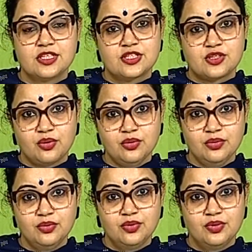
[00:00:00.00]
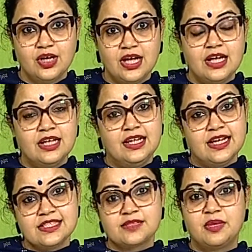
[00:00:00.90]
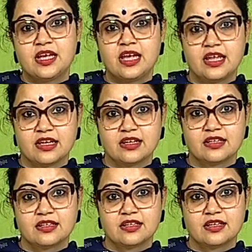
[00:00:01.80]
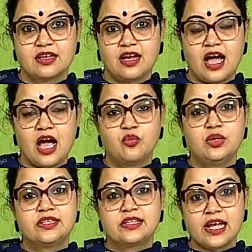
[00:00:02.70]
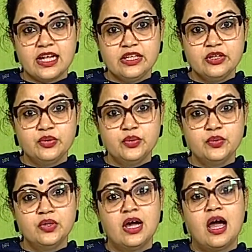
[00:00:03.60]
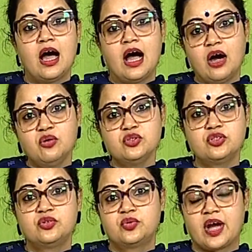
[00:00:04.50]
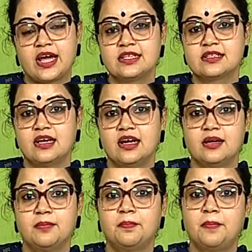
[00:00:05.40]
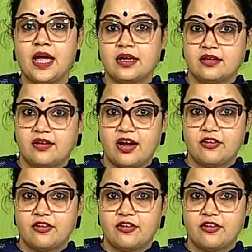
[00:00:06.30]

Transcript: So, let's begin. I will tell you how to write a paragraph.